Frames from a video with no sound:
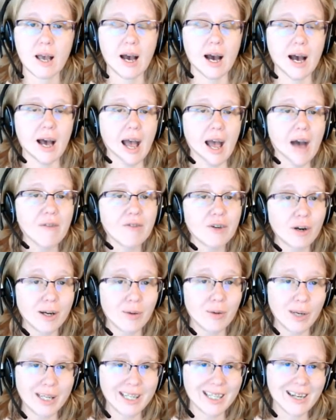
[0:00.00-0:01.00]
Have a
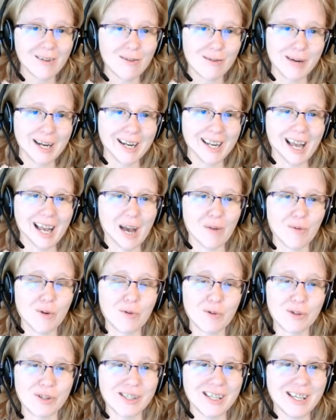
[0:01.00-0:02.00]
great weekend, everybody, and we
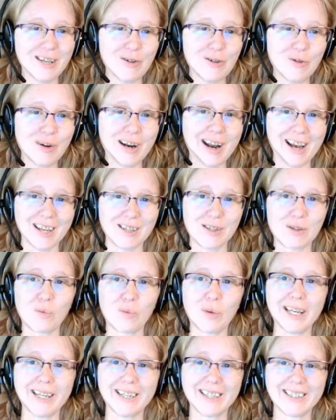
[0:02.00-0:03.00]
will see you next
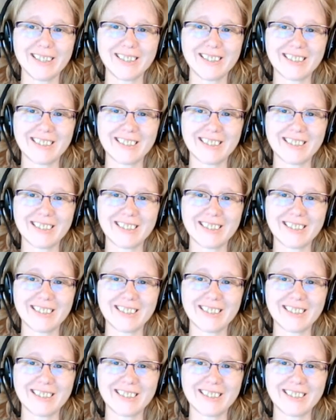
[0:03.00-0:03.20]
week.